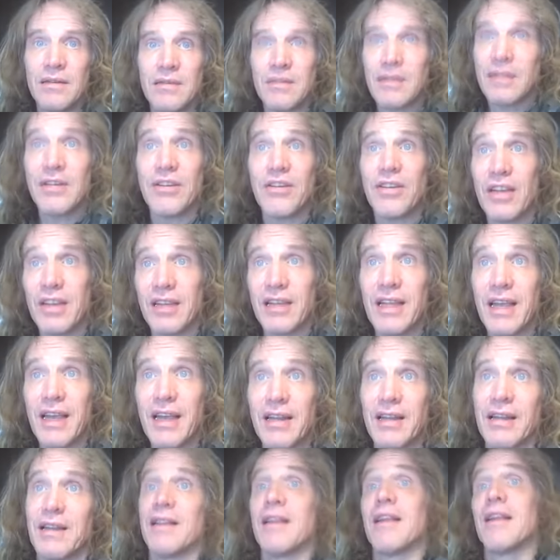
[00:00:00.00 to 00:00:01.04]
Then you could
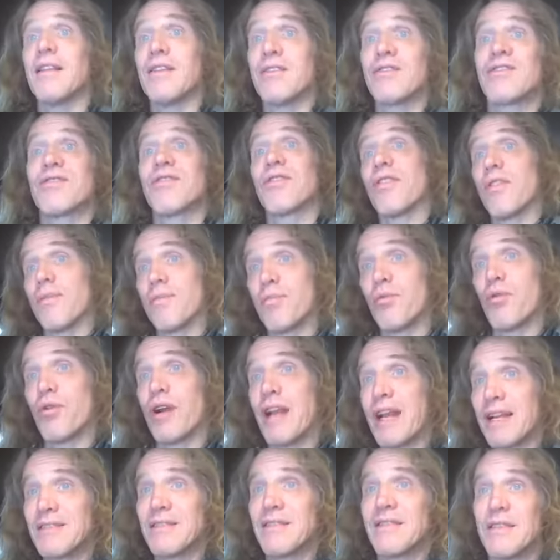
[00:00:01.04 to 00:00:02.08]
get it. And then the circuit board
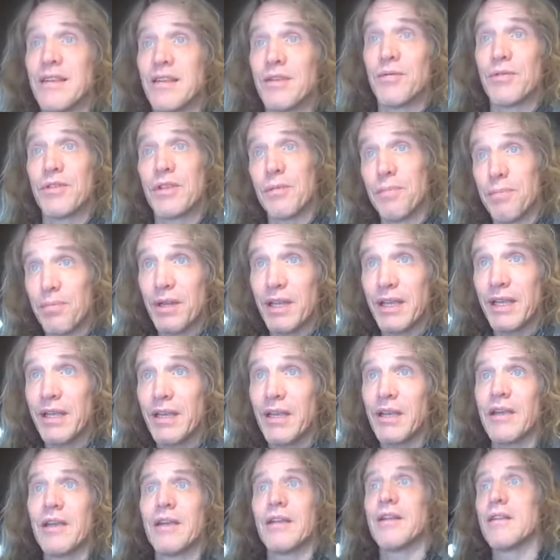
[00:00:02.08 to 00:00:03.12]
has to deal with the
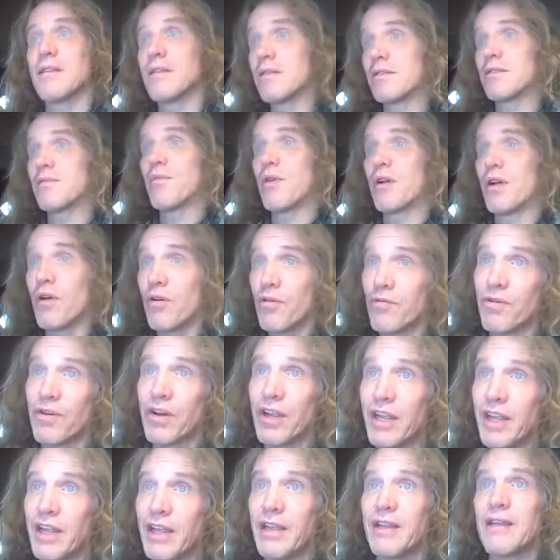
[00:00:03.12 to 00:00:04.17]
blinking and it doesn't want to
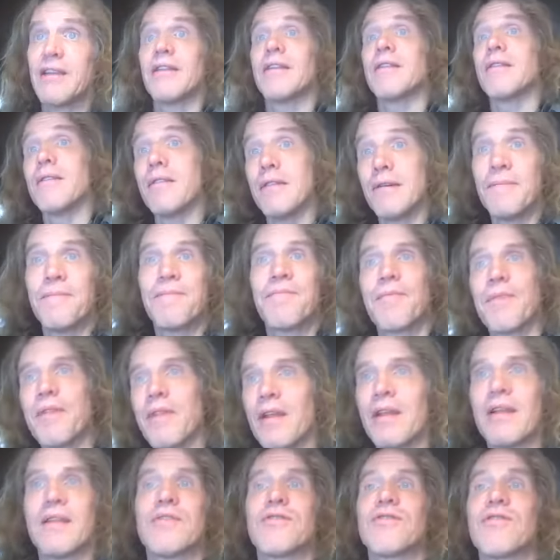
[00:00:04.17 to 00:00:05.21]
overheat. And
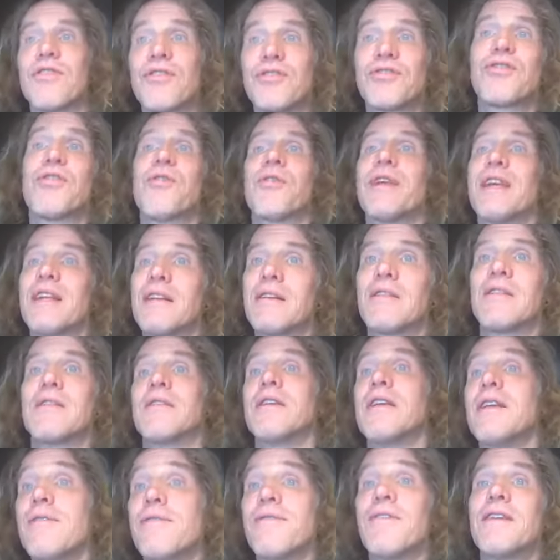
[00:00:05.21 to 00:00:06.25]
then it starts going into
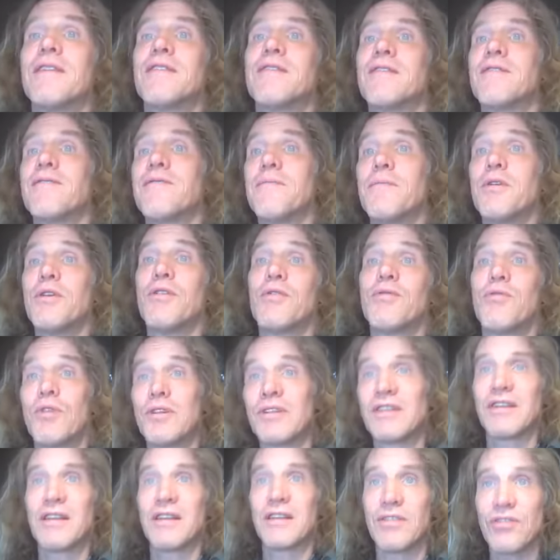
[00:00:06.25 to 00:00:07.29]
defensive mode
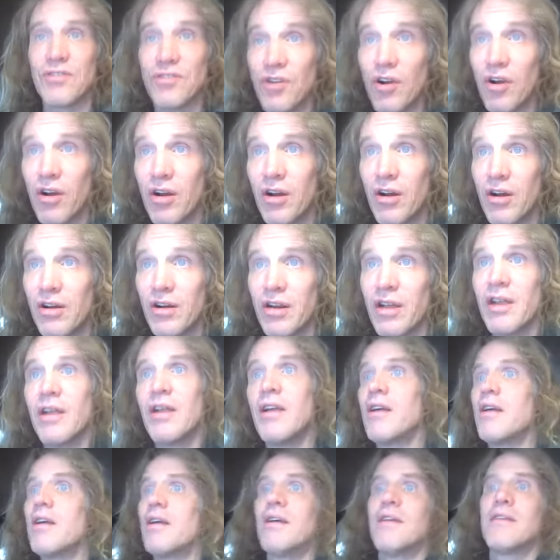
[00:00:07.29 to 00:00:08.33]
once it gets scarred.
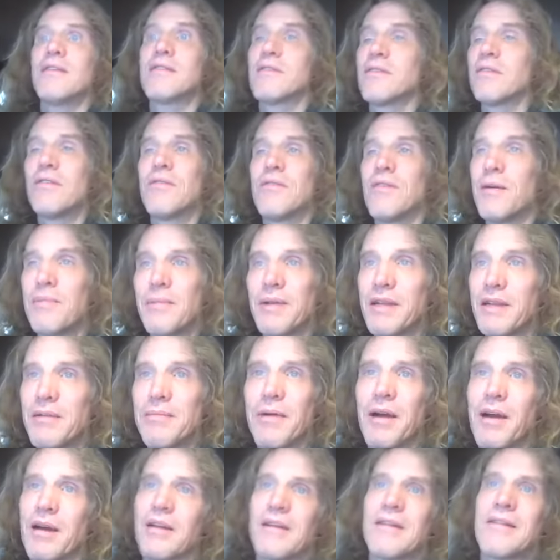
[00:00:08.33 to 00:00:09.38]
So, I mean,
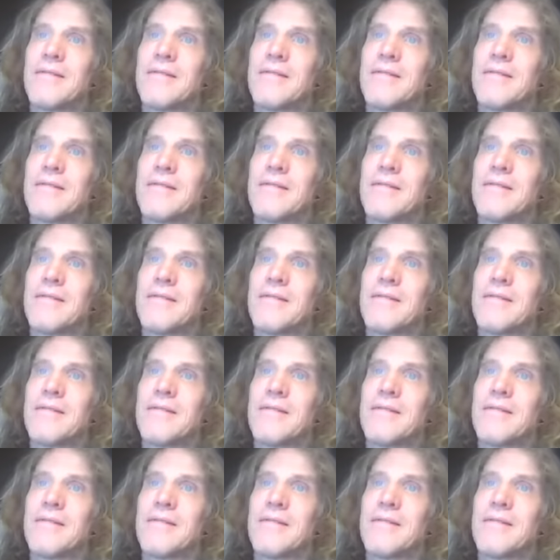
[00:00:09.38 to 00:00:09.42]
come on.